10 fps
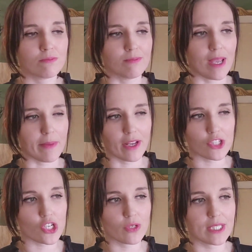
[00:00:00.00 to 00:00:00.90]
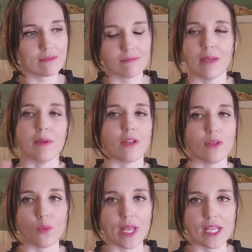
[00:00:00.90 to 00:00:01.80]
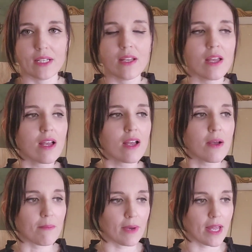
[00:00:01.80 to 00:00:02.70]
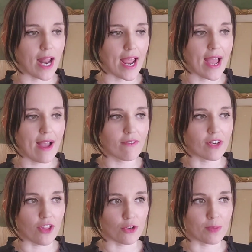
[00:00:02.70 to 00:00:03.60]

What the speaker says: Maybe I'll show it. Maybe I'll wait. But I have another